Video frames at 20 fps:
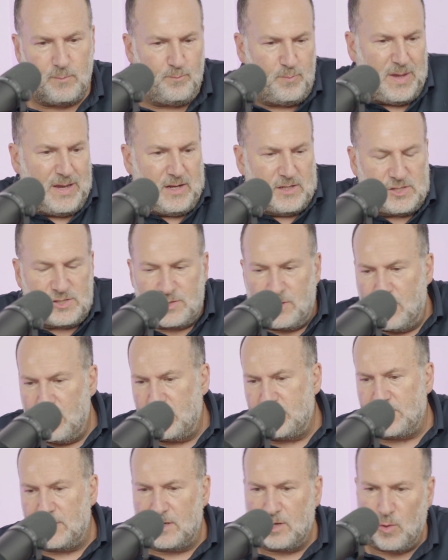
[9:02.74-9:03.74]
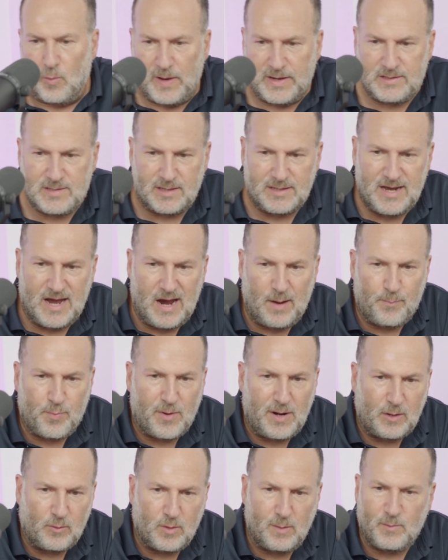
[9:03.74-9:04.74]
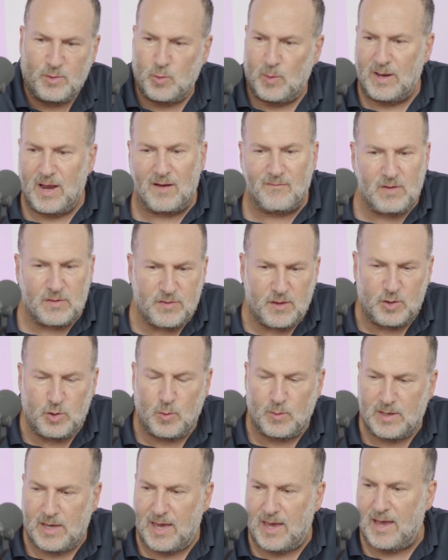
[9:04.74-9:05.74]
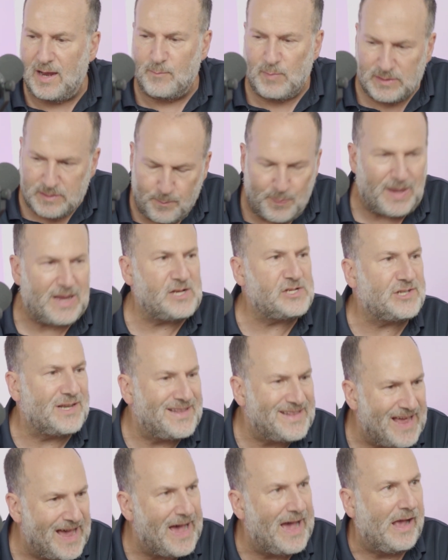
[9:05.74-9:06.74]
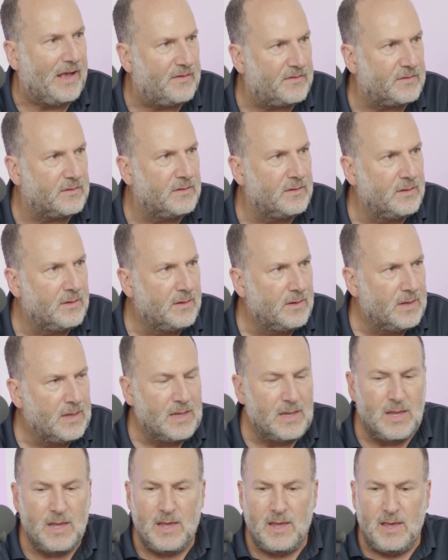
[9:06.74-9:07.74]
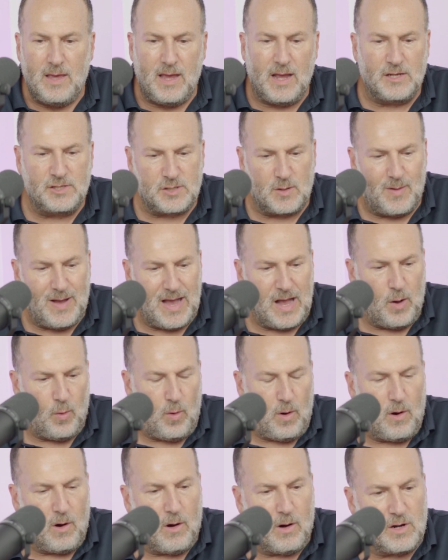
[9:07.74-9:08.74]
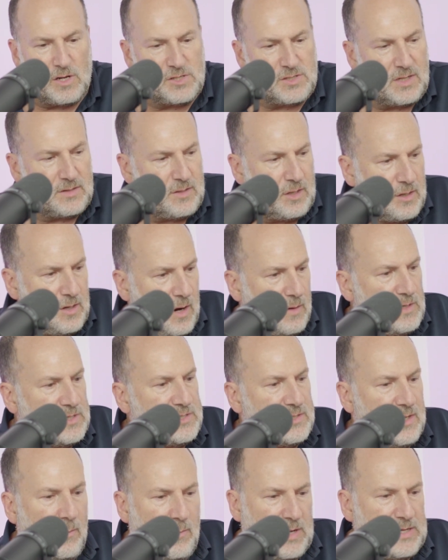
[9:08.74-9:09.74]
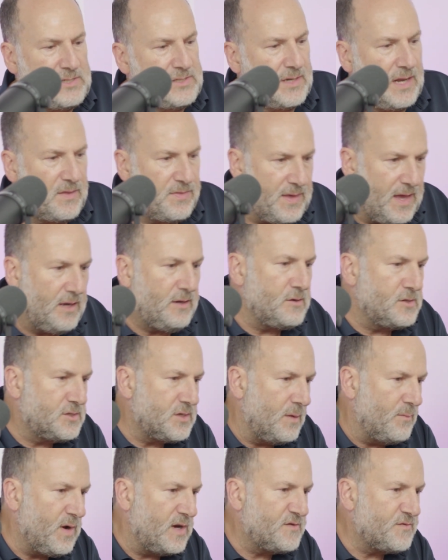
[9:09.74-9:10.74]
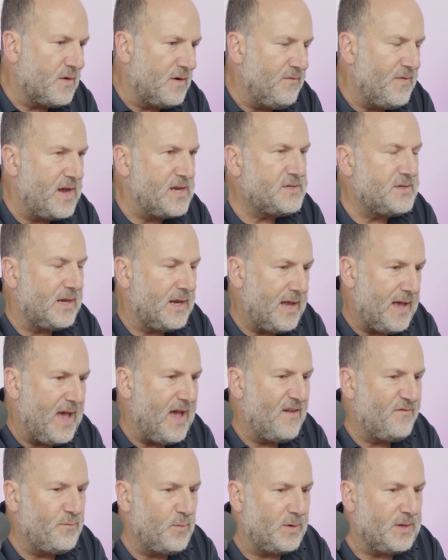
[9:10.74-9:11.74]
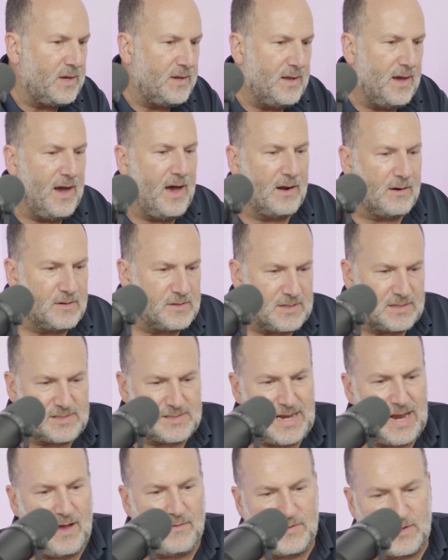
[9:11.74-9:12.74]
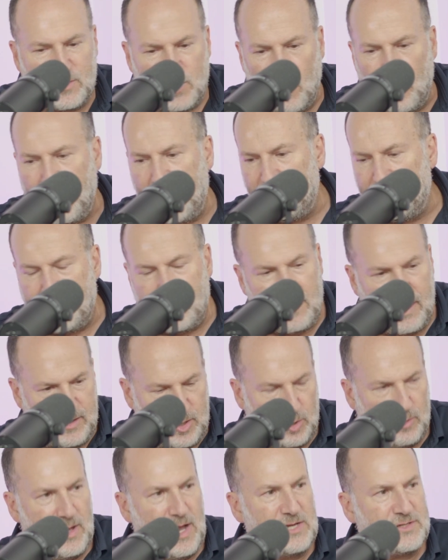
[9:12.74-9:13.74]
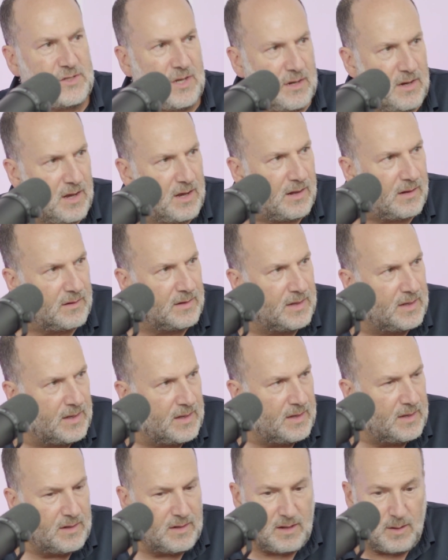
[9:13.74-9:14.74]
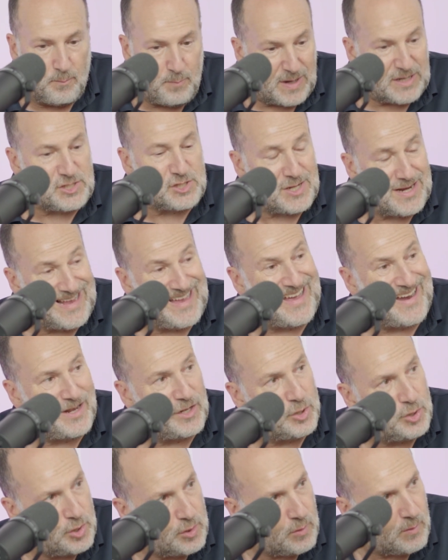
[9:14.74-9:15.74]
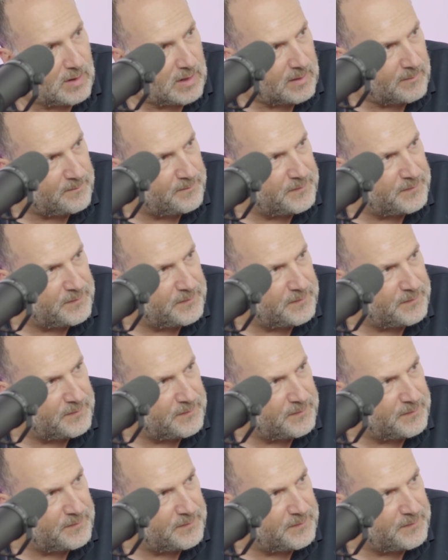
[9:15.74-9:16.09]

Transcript: being a surgeon and going to the operating room and doing everything you can, but the patient dies. And so how hard is it to go to somebody and say, thank you so much for investing $500,000. It's down the toilet and you lost it all. But you got to do it.